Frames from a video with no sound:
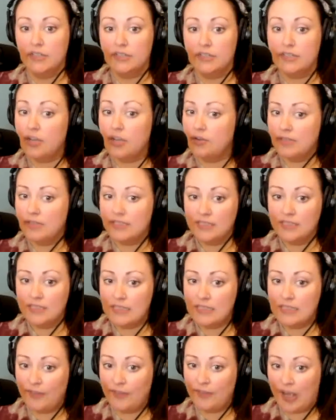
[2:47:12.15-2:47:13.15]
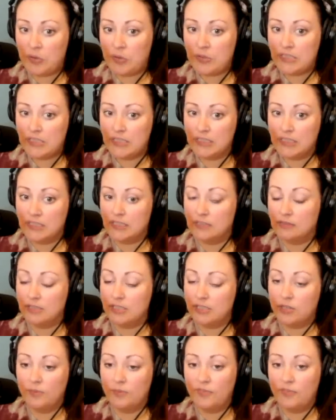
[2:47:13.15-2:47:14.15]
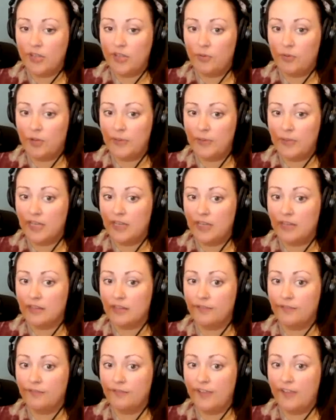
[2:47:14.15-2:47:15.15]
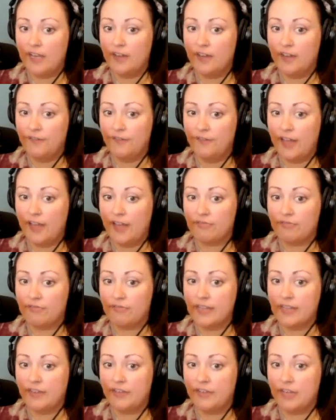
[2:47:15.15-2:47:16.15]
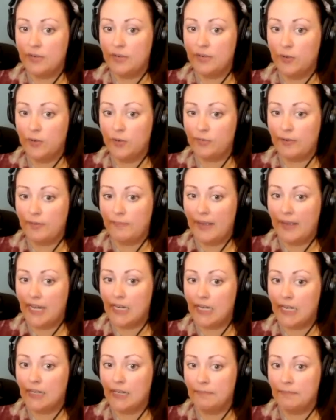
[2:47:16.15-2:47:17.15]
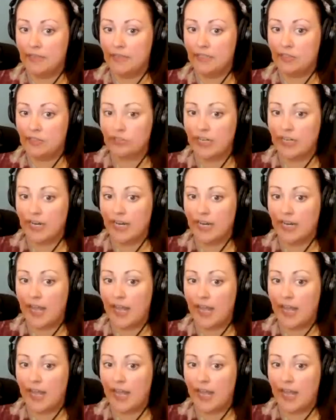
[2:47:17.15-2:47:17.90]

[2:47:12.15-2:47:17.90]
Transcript: So until it's found, which hopefully will be, the fate of Flight 370 will remain a mystery.